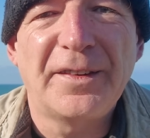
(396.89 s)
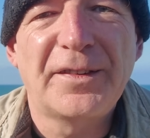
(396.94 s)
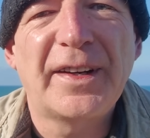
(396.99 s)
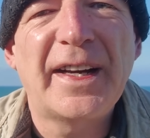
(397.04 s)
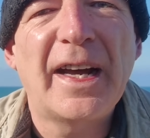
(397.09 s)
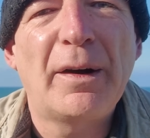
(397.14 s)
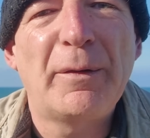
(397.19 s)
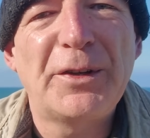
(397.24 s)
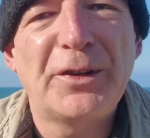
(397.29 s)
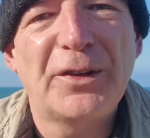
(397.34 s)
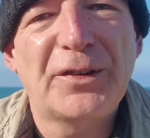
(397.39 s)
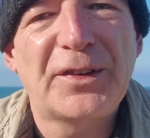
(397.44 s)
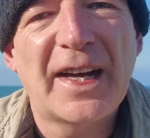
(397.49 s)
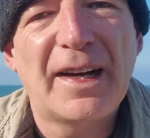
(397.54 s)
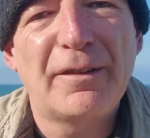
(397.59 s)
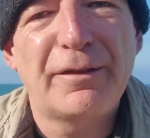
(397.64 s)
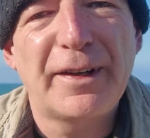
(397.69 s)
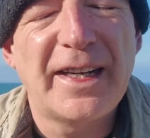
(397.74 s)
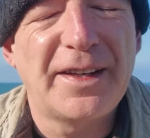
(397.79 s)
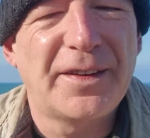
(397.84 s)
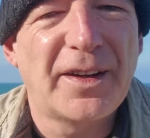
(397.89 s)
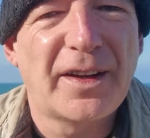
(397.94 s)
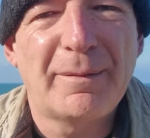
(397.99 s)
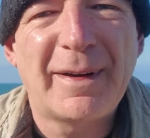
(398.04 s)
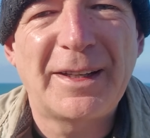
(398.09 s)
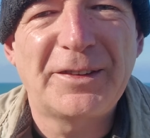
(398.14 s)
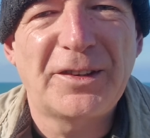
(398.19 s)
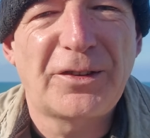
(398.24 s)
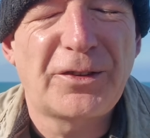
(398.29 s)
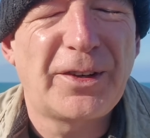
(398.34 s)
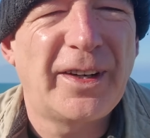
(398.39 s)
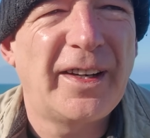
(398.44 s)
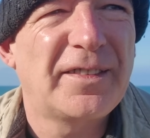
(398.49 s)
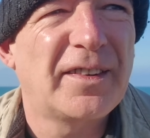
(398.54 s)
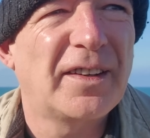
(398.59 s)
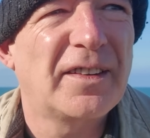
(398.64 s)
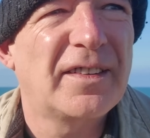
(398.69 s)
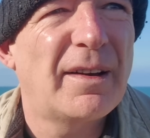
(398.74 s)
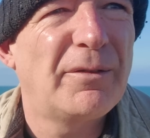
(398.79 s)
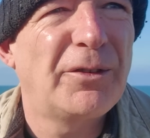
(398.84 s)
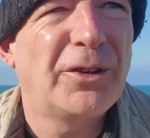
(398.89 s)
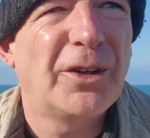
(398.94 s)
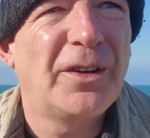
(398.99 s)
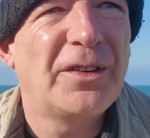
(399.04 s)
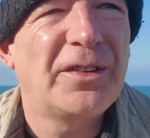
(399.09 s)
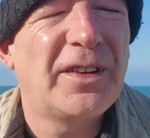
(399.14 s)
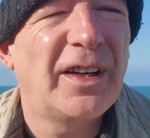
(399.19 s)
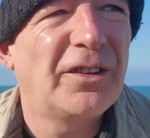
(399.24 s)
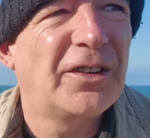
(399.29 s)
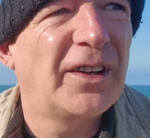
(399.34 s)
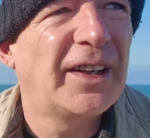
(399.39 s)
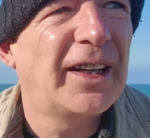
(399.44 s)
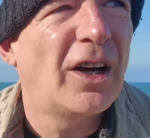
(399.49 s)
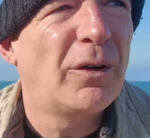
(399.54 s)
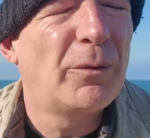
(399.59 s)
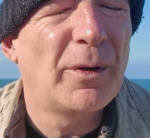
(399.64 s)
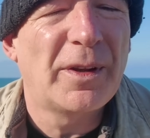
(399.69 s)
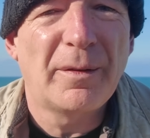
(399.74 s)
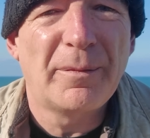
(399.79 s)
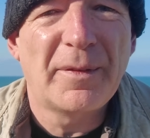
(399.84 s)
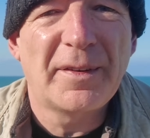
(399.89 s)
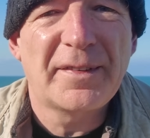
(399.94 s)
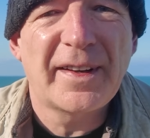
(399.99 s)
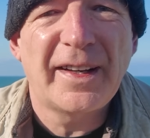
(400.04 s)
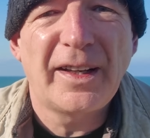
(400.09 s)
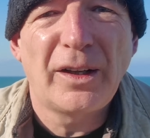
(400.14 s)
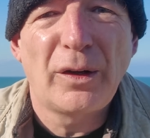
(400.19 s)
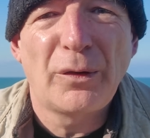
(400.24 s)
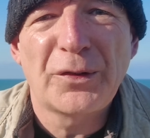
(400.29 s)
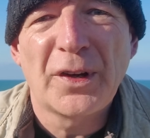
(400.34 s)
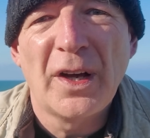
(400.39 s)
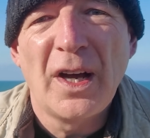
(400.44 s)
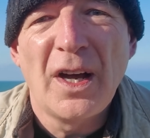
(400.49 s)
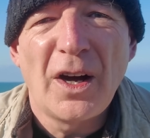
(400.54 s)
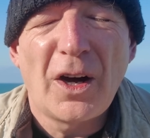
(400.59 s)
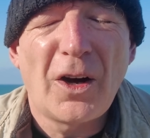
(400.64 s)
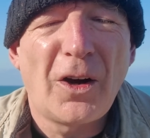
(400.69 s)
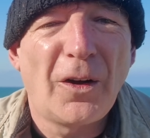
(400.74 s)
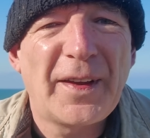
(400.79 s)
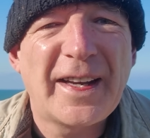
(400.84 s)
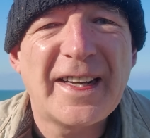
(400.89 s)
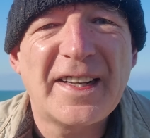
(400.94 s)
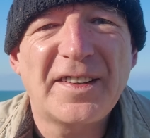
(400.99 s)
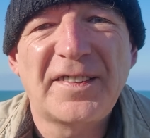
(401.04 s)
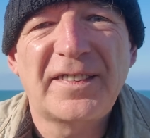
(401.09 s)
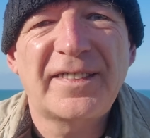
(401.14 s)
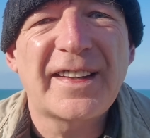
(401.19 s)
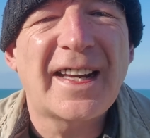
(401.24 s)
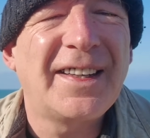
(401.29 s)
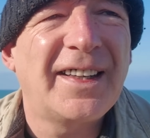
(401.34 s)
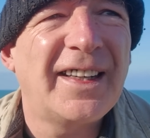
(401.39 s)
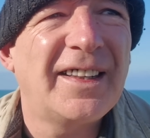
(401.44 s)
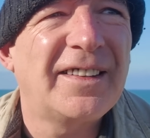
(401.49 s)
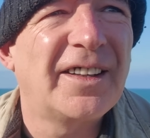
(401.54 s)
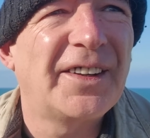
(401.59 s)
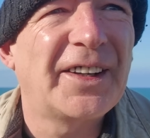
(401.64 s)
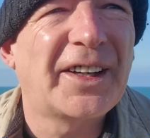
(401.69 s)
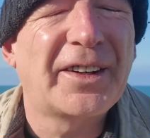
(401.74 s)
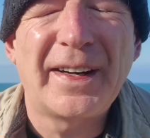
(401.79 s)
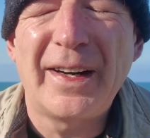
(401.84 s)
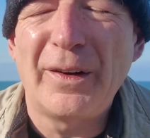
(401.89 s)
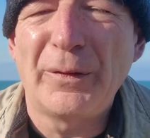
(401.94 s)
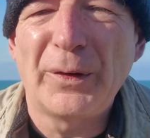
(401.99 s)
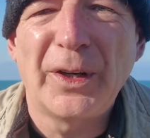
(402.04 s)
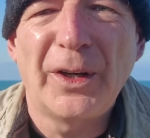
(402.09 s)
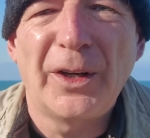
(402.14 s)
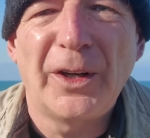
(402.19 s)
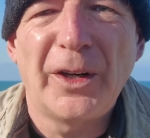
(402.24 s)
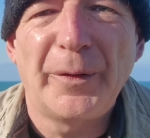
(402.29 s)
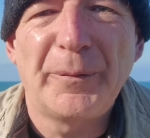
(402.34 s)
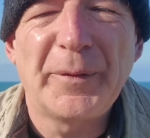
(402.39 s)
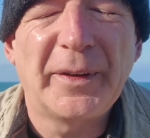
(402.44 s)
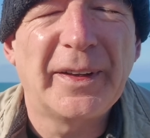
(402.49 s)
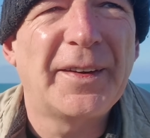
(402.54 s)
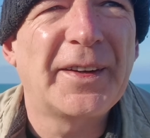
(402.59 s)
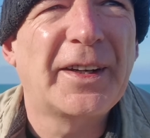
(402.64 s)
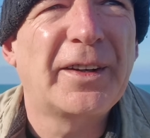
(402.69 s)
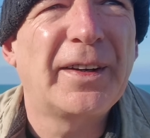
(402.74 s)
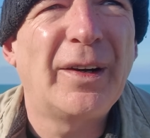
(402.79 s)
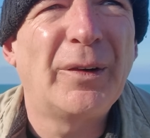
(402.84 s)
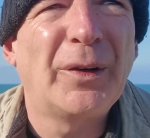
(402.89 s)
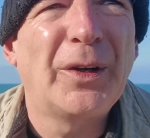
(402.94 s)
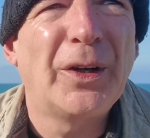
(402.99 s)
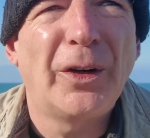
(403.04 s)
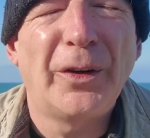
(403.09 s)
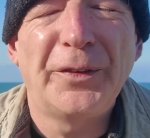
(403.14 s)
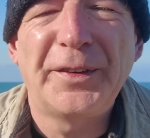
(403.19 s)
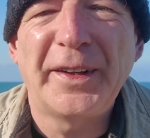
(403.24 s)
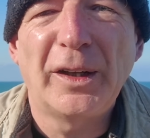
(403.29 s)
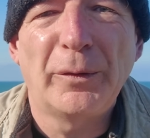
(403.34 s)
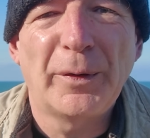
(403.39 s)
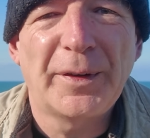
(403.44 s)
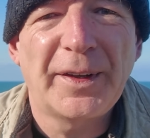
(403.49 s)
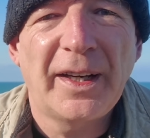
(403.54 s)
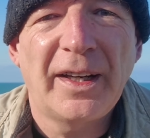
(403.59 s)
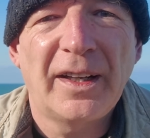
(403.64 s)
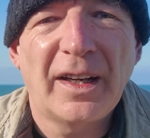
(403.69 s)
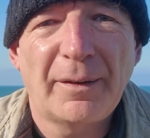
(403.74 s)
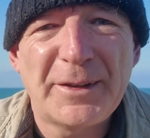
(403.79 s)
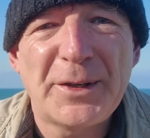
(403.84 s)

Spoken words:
So now we just have either the magistrates accept jurisdiction and get on with them themselves, or they send it to the Crown Court and let the Crown Court deal with it.